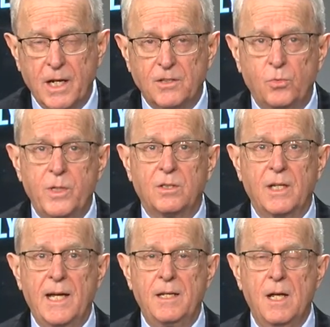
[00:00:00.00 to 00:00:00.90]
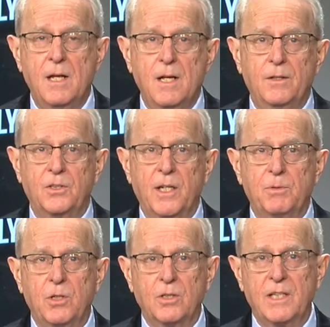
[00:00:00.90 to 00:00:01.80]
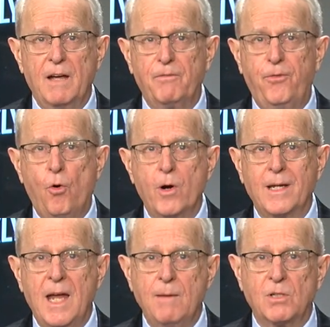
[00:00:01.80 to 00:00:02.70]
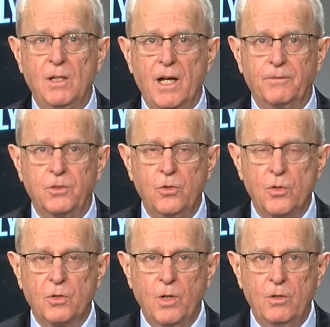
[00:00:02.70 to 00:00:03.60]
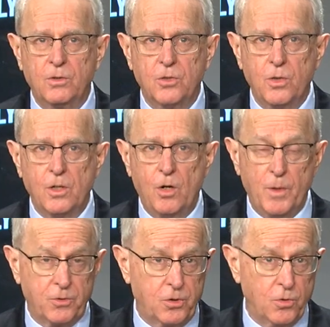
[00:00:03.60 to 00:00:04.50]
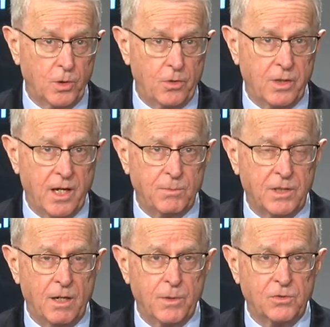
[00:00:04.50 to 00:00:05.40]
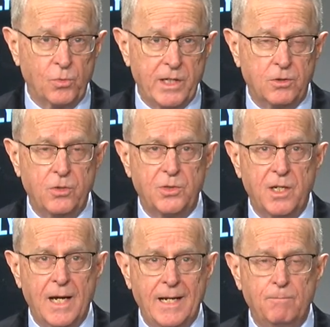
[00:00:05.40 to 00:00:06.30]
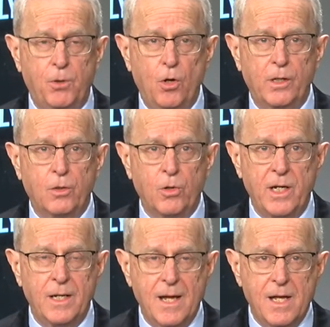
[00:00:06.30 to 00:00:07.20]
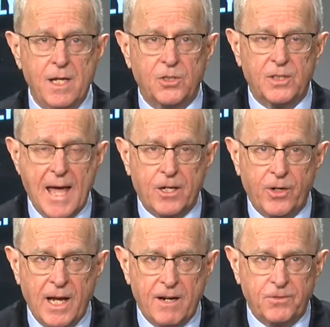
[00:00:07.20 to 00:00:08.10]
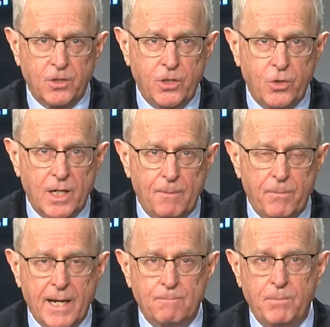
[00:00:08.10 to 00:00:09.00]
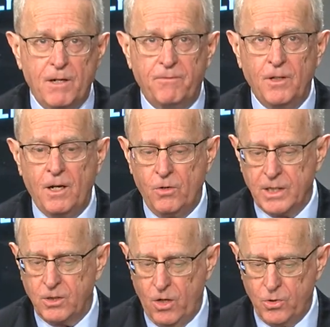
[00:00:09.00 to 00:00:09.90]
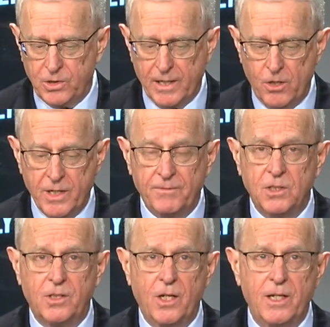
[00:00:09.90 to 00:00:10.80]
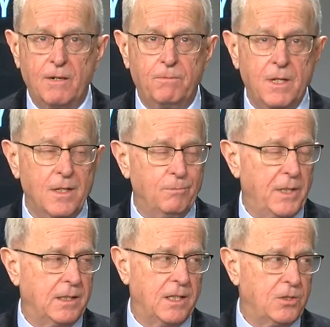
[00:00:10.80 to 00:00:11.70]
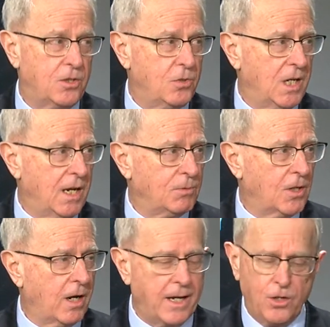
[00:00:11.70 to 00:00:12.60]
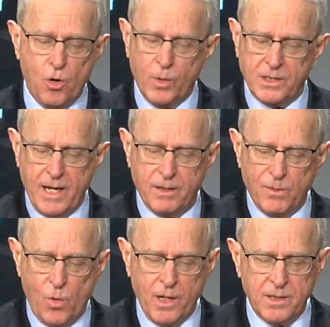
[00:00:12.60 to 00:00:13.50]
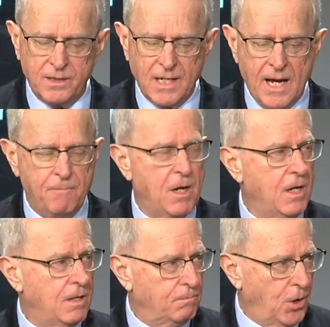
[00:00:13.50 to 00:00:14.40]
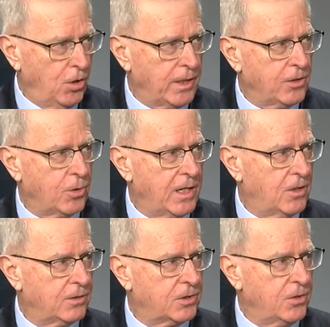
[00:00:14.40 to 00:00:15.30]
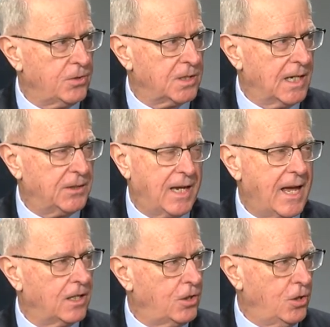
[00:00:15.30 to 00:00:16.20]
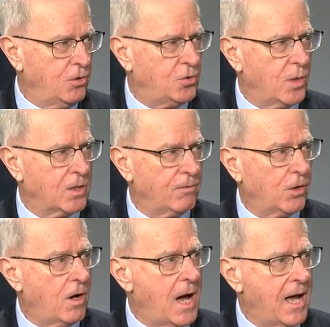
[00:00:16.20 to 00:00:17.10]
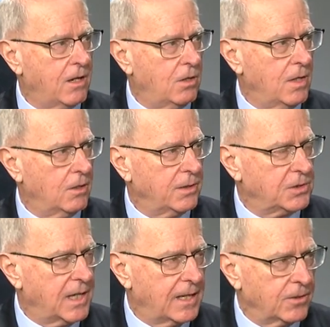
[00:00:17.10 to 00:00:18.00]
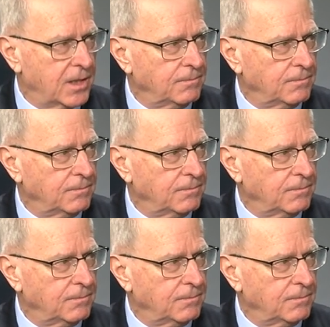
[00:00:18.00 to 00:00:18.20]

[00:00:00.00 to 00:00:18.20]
As we said, the Zips just have 4 games left, 2 on the road, 2 at home. Those 2 road games come this week, Tuesday night at Bowling Green, Saturday afternoon up at Buffalo. And, Coach, I don't have to tell you how big these 2 games are. I know we're taking one at a time. Bowling Green on Tuesday night. They had a huge win over Ohio on Saturday.